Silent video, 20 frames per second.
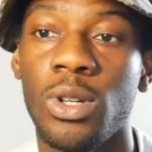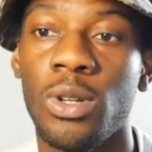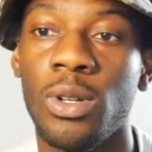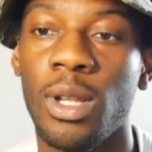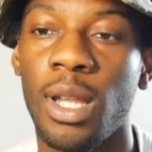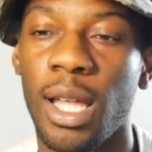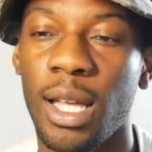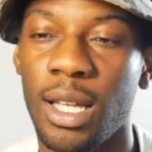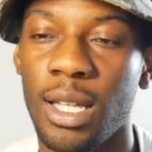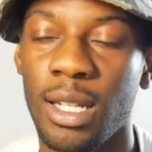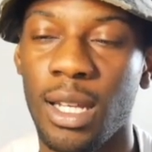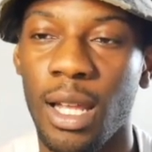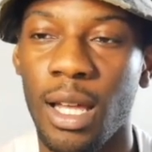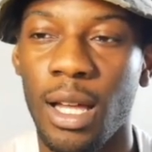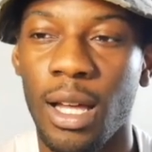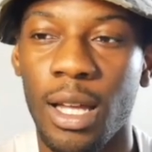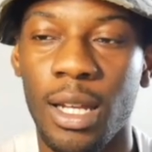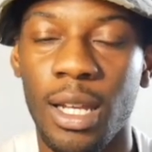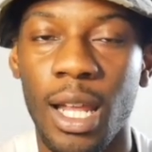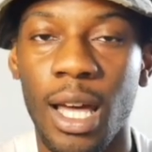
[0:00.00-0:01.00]
like
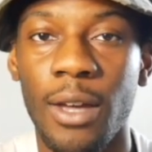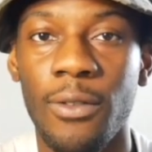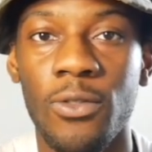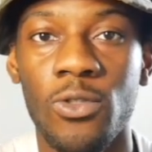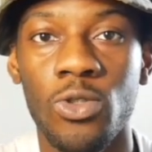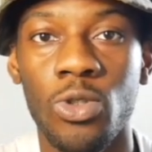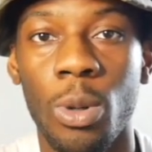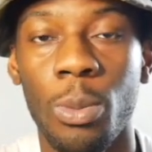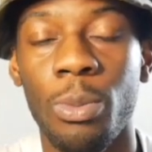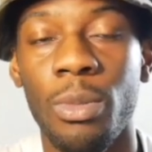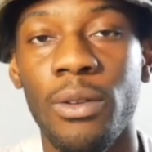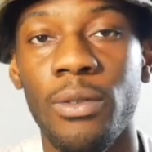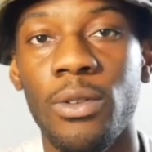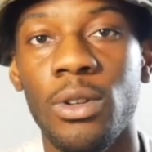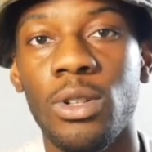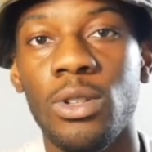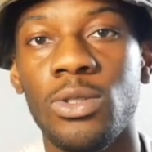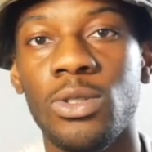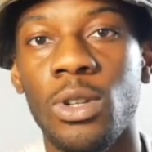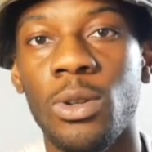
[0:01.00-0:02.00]
a knife drop
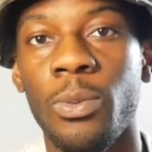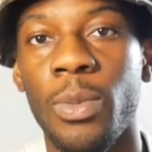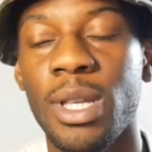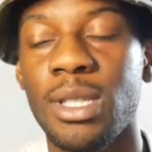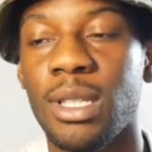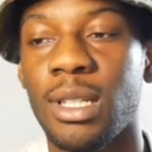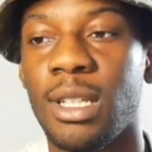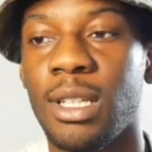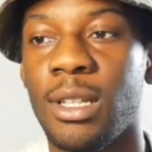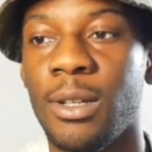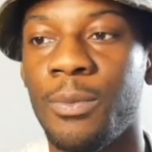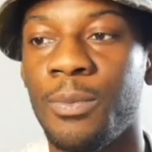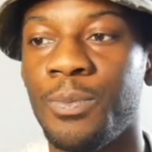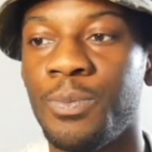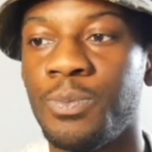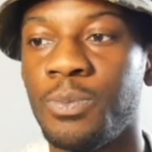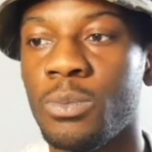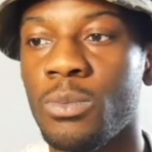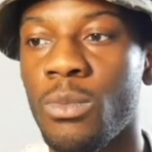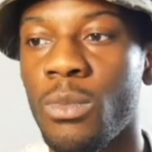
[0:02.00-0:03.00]
method. So basically,
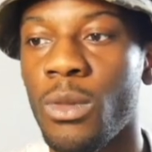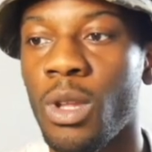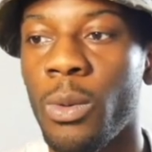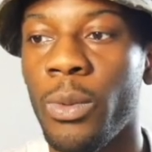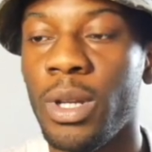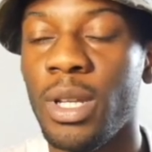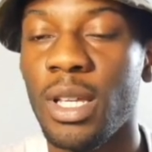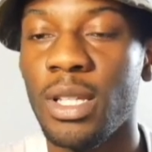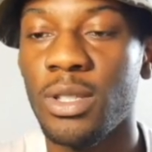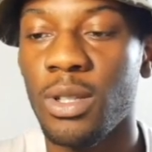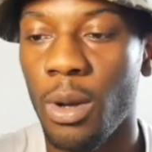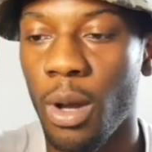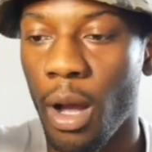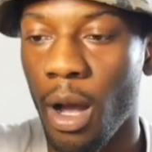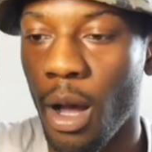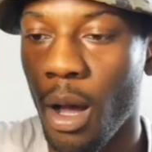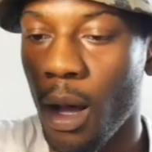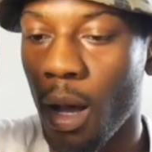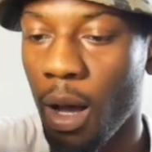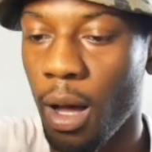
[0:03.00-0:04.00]
when there's,
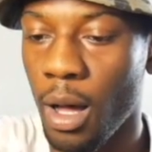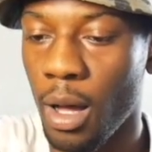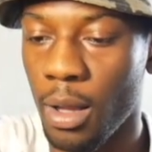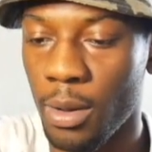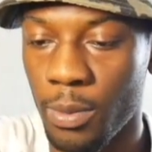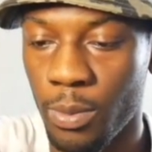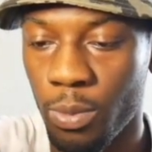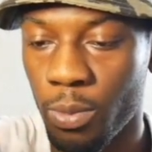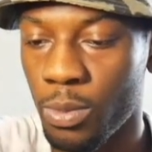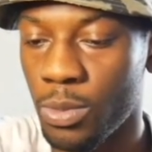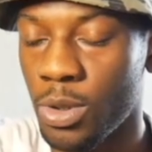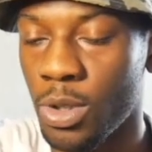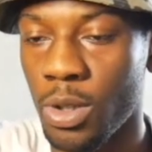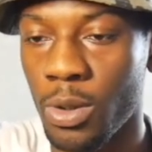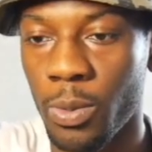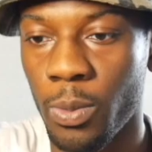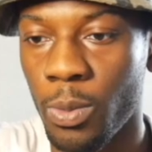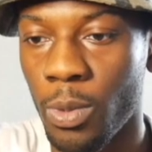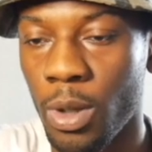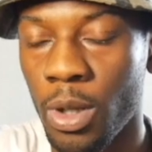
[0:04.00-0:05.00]
you
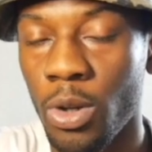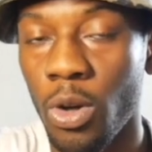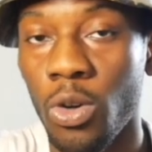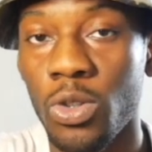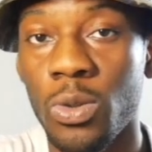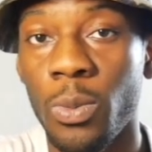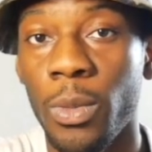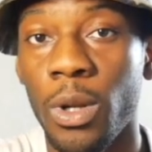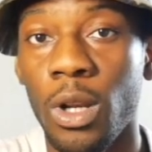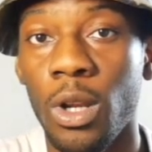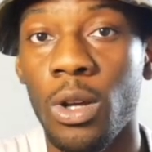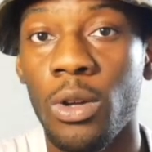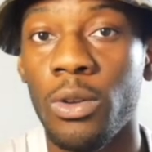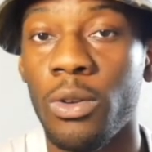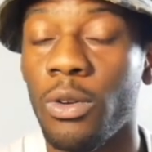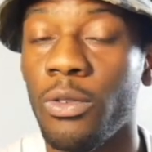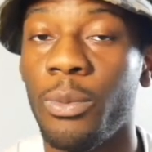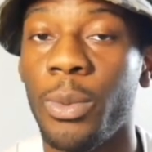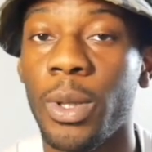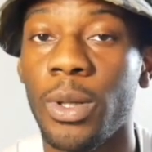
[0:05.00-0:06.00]
know, an ultimate low
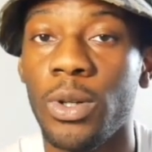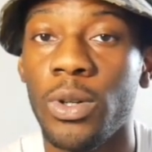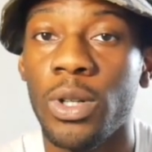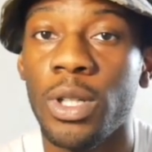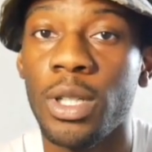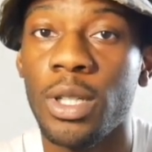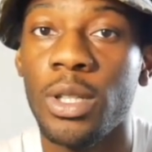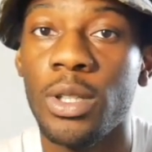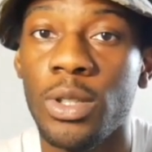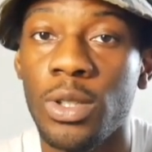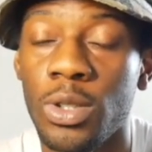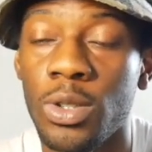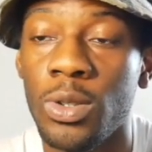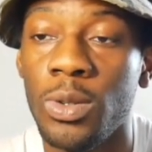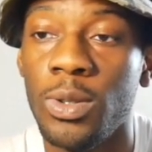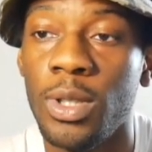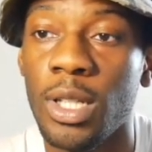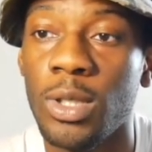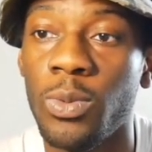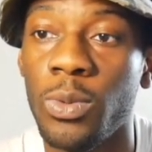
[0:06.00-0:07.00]
of Bitcoin,
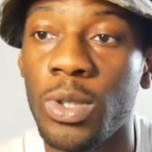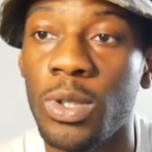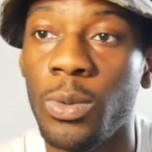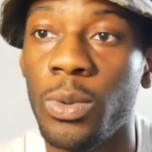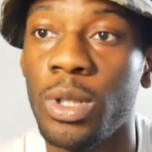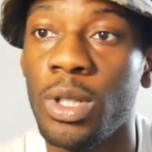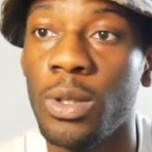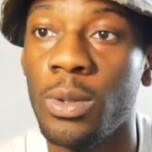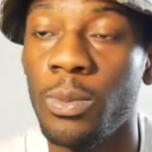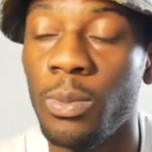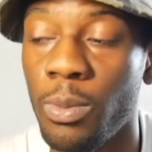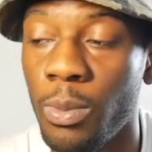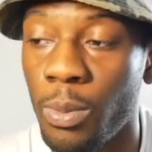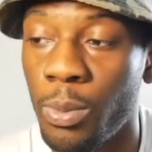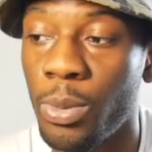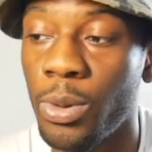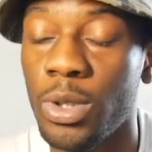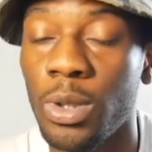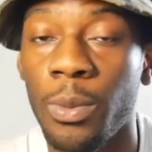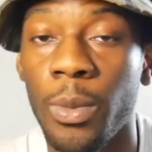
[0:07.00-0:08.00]
that's when you want to
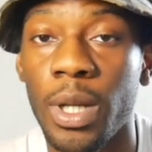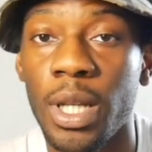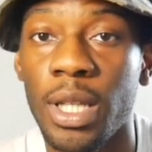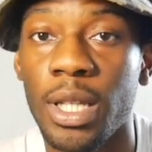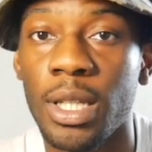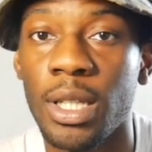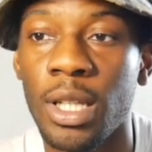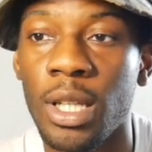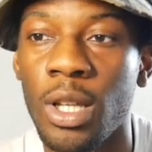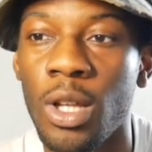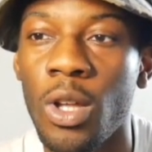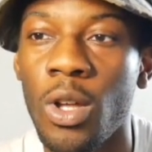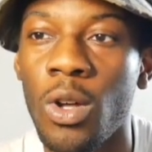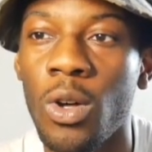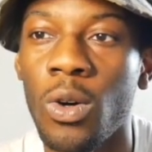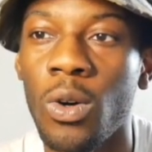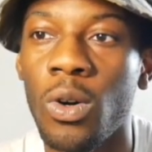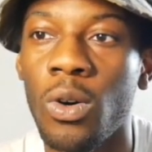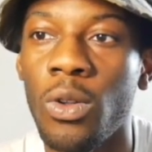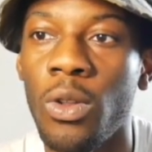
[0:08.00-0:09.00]
put your money in.
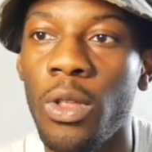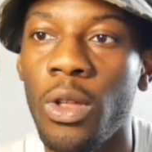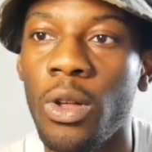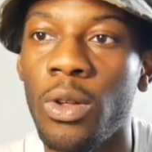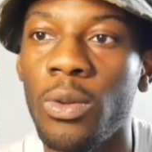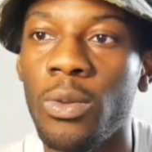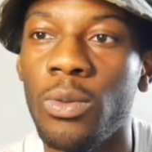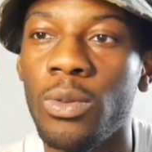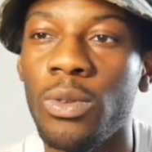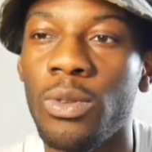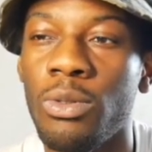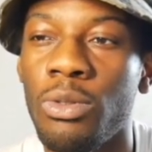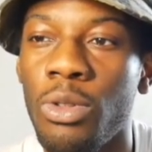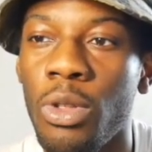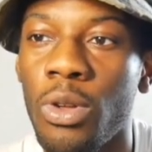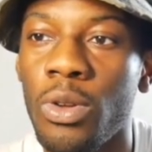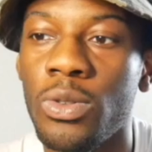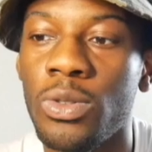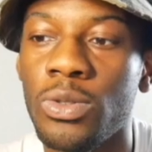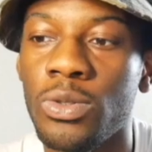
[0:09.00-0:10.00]
Although
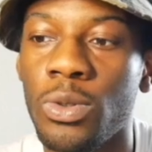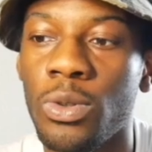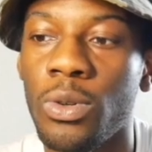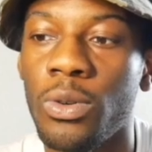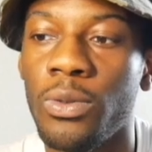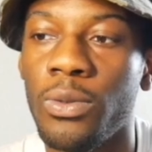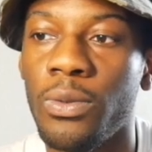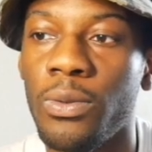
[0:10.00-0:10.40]
those sort of